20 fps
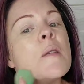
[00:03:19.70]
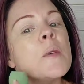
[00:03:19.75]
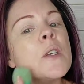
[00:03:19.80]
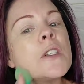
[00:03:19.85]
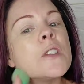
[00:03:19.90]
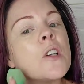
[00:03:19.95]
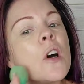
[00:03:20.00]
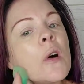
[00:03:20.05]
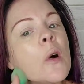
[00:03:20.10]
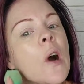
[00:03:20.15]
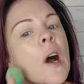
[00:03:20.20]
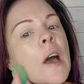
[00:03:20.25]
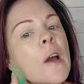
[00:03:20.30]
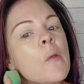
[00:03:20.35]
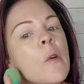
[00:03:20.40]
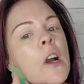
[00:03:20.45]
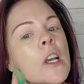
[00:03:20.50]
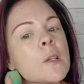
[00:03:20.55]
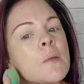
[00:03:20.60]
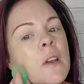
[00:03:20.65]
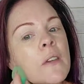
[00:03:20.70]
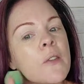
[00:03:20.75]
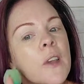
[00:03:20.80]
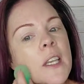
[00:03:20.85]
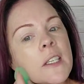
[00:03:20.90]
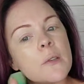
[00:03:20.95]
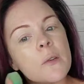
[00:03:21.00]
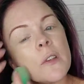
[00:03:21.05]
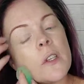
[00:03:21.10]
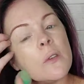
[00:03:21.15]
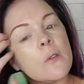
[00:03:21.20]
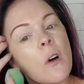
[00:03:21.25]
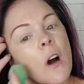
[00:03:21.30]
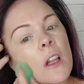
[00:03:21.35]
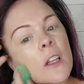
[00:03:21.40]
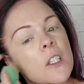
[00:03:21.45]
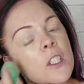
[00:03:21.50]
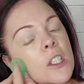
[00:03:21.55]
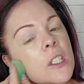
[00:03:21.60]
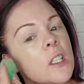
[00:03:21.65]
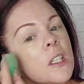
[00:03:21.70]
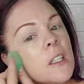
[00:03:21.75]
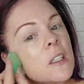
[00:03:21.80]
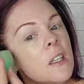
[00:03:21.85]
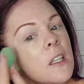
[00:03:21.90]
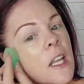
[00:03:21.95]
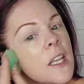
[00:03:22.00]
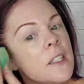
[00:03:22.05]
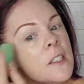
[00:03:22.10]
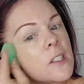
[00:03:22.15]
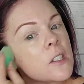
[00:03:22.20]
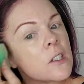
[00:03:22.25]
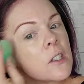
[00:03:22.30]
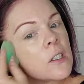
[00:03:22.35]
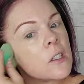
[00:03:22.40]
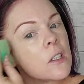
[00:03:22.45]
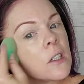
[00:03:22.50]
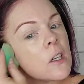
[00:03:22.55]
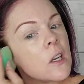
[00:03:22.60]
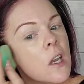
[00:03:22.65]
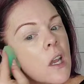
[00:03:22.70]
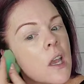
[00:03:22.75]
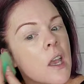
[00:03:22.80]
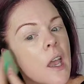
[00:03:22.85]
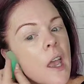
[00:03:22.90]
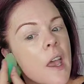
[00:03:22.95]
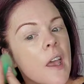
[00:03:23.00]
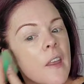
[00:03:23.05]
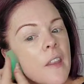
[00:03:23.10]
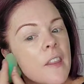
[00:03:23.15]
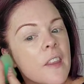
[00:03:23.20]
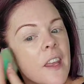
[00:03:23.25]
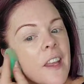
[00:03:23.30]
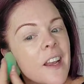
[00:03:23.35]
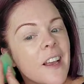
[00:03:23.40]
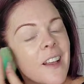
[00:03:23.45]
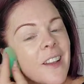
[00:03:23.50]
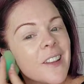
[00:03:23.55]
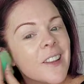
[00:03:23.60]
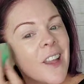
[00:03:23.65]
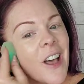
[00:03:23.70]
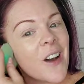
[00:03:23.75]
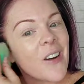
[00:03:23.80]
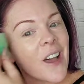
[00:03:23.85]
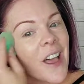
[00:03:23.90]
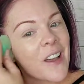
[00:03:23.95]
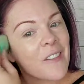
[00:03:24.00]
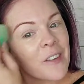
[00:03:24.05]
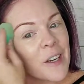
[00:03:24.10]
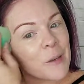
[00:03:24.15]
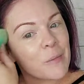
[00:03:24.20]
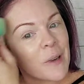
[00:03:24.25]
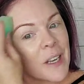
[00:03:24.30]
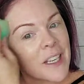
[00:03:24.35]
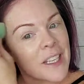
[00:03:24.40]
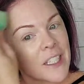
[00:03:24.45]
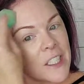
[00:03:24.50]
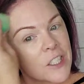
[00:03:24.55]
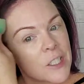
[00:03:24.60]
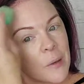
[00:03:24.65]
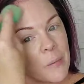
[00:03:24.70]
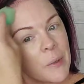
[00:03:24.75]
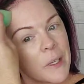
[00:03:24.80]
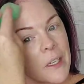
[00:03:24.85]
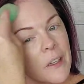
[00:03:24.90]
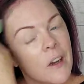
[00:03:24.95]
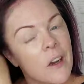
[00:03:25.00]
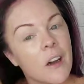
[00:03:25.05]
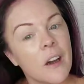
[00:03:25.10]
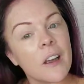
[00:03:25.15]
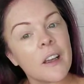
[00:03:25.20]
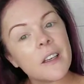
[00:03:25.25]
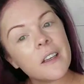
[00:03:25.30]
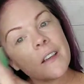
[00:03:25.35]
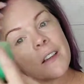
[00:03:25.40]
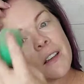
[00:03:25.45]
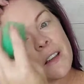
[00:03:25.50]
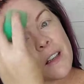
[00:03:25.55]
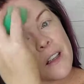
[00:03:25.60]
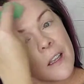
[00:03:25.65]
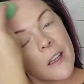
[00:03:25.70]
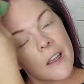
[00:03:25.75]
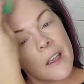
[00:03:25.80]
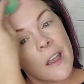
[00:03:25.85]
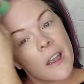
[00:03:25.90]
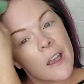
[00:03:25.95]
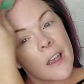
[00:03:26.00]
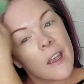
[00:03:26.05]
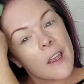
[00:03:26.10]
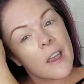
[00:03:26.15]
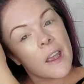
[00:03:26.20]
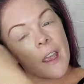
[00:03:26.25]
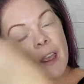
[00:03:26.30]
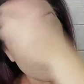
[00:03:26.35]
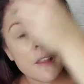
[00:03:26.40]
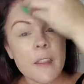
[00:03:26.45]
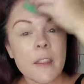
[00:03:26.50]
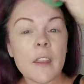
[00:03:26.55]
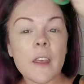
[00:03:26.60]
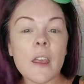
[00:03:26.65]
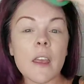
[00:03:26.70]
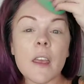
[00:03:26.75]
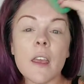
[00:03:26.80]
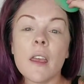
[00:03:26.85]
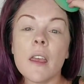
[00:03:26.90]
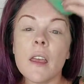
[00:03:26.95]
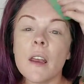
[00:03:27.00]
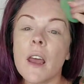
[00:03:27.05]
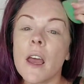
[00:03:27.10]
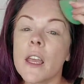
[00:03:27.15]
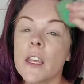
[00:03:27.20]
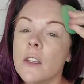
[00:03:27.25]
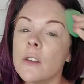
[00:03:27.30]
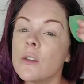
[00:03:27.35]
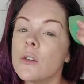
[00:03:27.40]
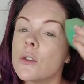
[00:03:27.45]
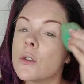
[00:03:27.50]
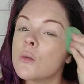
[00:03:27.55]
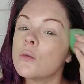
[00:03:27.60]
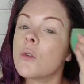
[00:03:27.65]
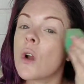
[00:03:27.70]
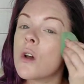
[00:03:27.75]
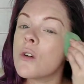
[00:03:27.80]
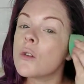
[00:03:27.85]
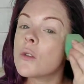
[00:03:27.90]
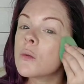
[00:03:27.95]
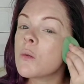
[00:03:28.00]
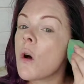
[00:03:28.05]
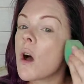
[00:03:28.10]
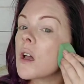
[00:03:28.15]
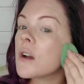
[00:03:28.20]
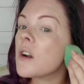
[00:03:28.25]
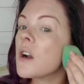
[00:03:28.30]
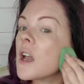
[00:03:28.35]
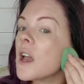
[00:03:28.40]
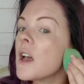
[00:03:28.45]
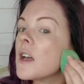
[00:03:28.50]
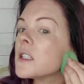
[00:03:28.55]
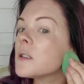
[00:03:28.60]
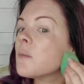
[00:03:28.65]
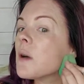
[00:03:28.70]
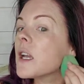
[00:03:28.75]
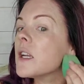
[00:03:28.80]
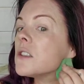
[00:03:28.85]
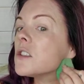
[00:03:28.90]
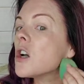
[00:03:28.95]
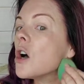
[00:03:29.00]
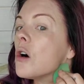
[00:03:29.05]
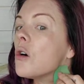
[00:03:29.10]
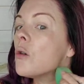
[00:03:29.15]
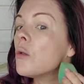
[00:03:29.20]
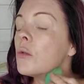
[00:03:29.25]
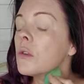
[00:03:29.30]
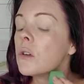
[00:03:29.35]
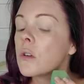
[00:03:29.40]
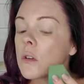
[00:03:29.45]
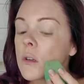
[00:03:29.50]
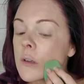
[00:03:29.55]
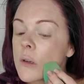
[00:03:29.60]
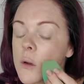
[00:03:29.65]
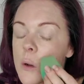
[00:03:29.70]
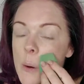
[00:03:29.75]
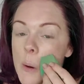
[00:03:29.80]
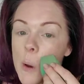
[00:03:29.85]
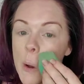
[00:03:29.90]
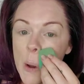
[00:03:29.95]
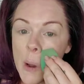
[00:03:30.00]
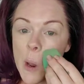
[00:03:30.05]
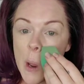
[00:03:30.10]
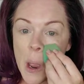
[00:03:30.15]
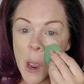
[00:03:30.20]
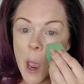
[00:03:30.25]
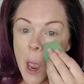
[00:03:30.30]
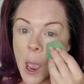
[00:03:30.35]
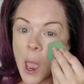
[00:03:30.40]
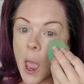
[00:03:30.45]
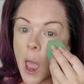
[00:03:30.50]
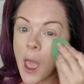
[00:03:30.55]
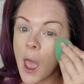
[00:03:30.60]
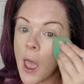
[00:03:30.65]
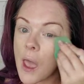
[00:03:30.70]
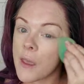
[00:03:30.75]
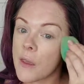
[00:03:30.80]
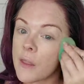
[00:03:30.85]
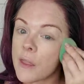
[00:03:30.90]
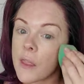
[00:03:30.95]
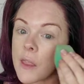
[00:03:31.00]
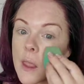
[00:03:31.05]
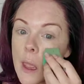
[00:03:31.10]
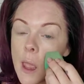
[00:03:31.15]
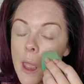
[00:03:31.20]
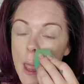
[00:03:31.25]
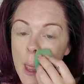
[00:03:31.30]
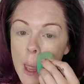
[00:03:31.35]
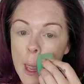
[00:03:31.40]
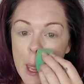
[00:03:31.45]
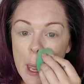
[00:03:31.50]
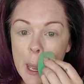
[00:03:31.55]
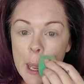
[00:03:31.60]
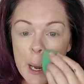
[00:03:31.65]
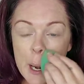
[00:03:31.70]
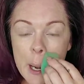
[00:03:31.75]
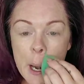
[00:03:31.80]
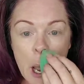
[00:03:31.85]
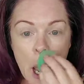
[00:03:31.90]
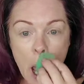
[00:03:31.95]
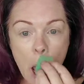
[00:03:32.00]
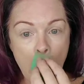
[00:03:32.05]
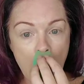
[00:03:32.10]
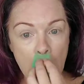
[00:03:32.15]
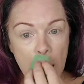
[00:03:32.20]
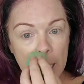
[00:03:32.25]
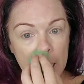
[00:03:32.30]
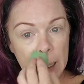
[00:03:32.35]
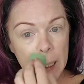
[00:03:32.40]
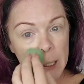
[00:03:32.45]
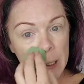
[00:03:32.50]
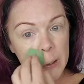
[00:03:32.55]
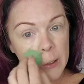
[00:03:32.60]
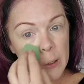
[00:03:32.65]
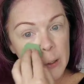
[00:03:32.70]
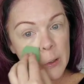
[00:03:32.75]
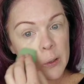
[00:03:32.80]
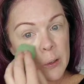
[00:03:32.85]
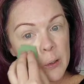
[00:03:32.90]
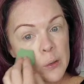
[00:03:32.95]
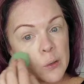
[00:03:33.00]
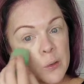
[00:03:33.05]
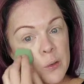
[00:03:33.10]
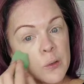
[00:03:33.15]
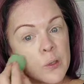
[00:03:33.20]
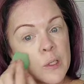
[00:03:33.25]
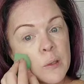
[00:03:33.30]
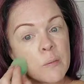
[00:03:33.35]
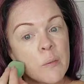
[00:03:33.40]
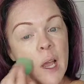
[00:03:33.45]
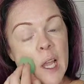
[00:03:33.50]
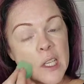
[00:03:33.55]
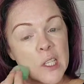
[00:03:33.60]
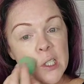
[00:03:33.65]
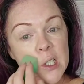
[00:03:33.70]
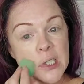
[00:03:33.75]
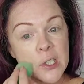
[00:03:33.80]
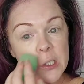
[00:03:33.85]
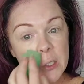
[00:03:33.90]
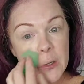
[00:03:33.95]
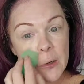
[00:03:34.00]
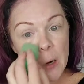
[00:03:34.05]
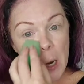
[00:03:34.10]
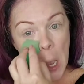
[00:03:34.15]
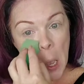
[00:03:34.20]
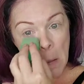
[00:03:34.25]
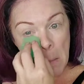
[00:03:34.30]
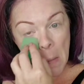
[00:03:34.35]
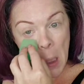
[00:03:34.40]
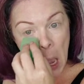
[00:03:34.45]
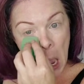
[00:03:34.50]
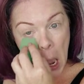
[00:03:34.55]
So I wash my face with Uology cleanser, and then hello everybody jumping on. And then I used rose water as my toner. And then I used my serum,